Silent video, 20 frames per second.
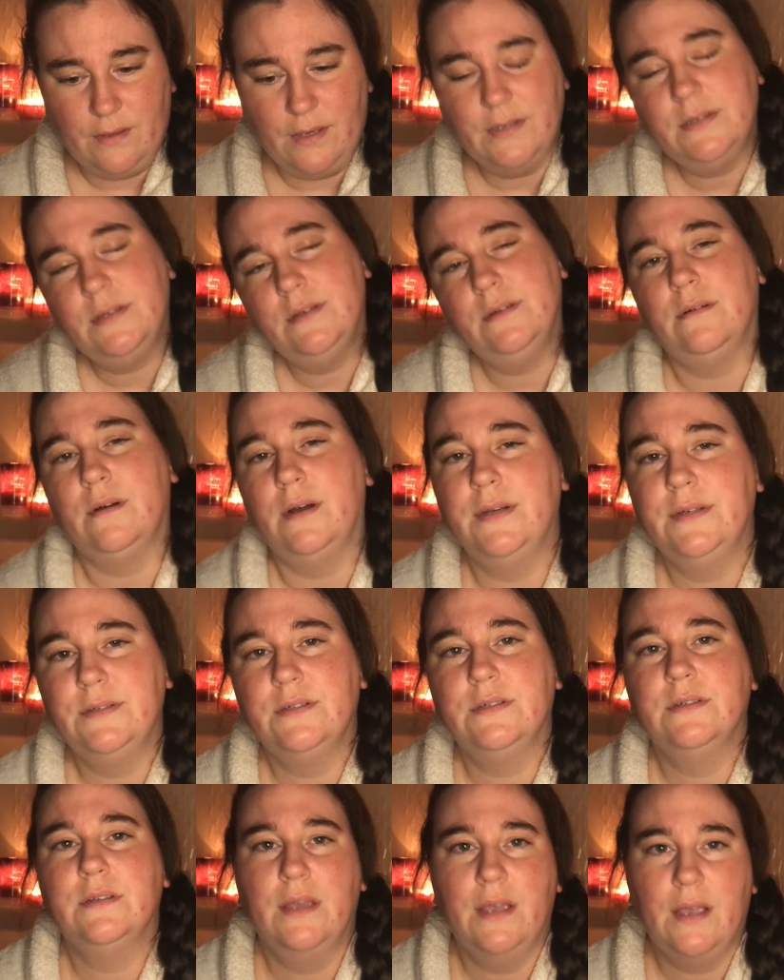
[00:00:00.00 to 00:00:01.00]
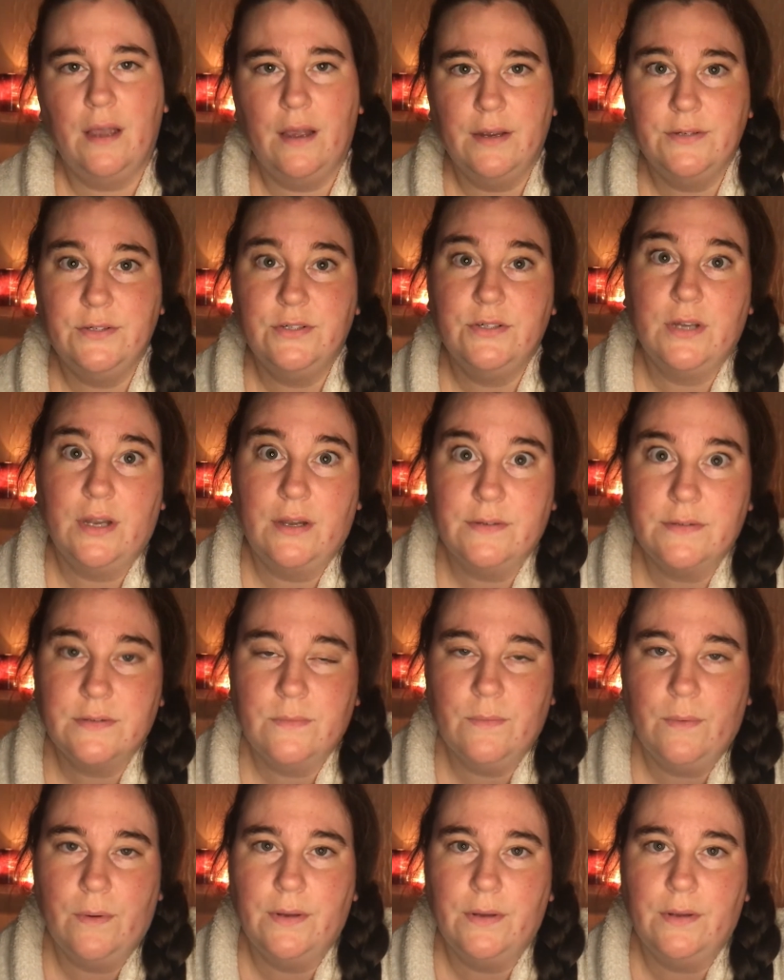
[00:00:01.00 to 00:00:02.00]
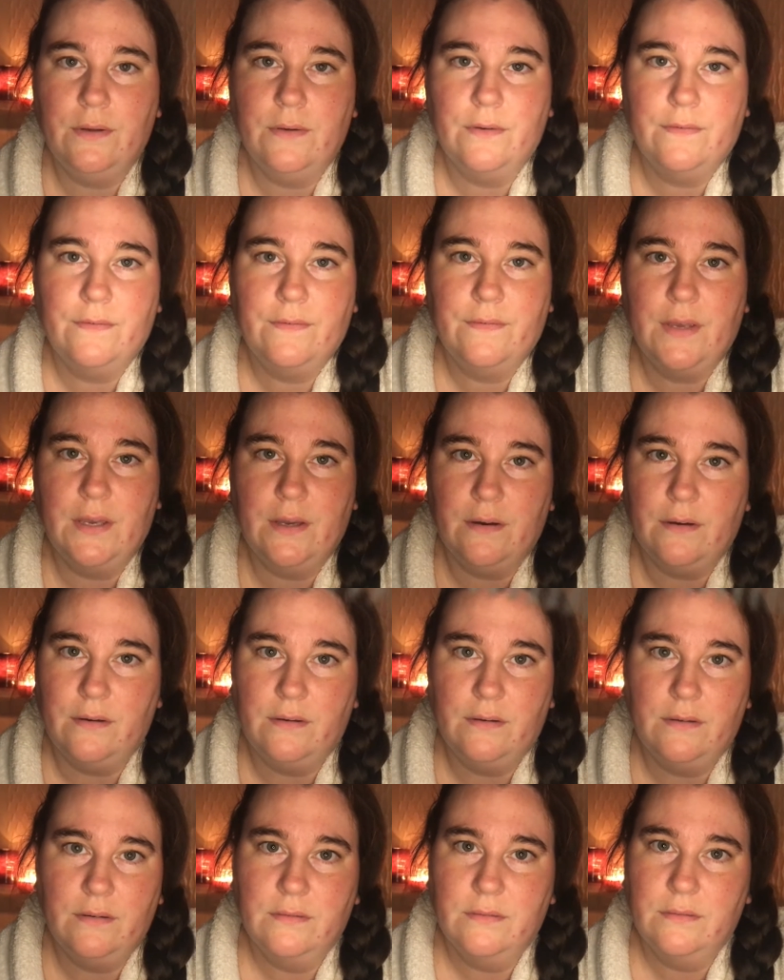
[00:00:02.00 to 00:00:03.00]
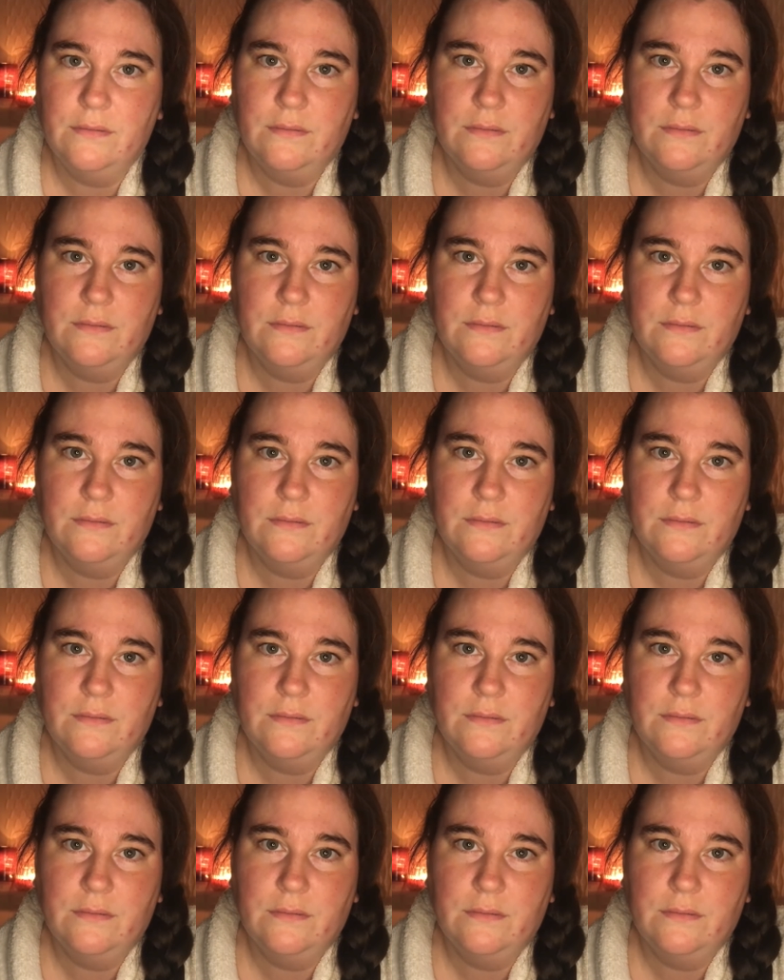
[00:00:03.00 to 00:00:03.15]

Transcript: I just want you to feel